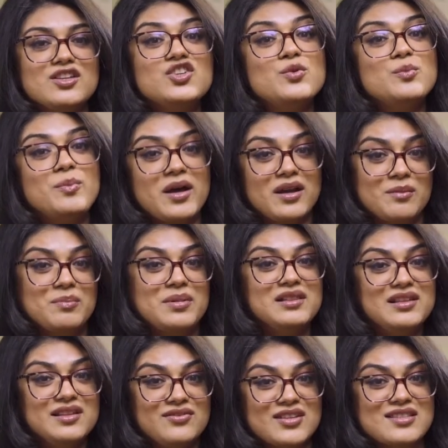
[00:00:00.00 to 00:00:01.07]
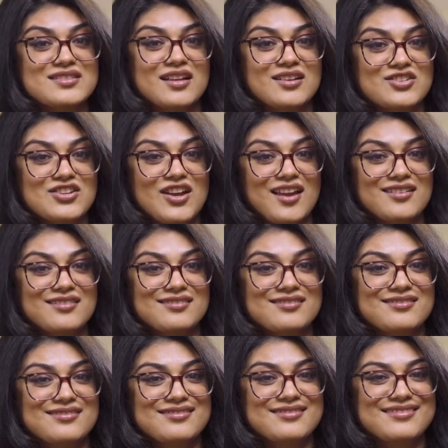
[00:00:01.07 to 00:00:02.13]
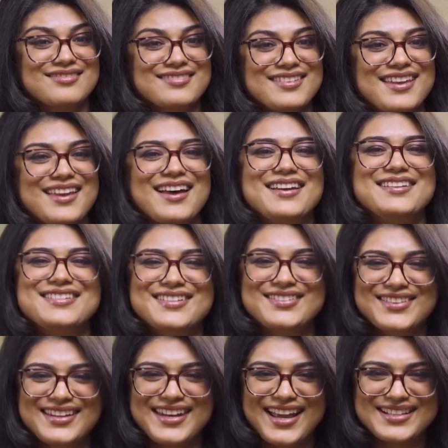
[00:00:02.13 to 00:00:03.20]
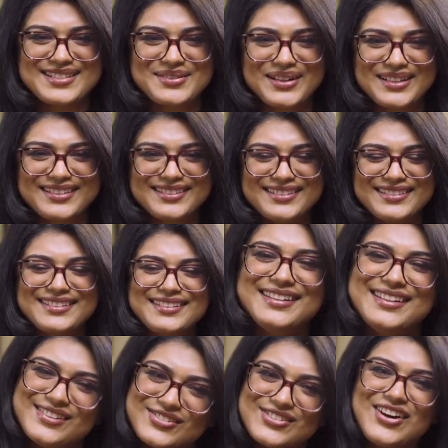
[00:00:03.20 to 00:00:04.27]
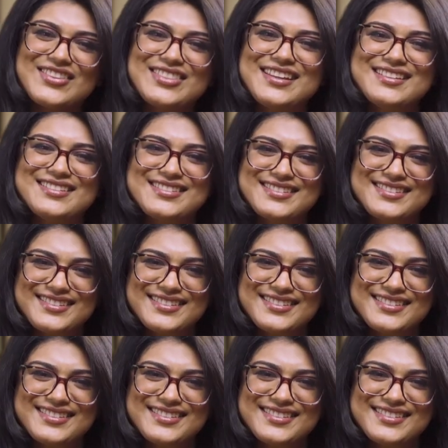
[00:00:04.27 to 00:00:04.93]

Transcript: you better believe it, sunshine. Until the next one, you've got this.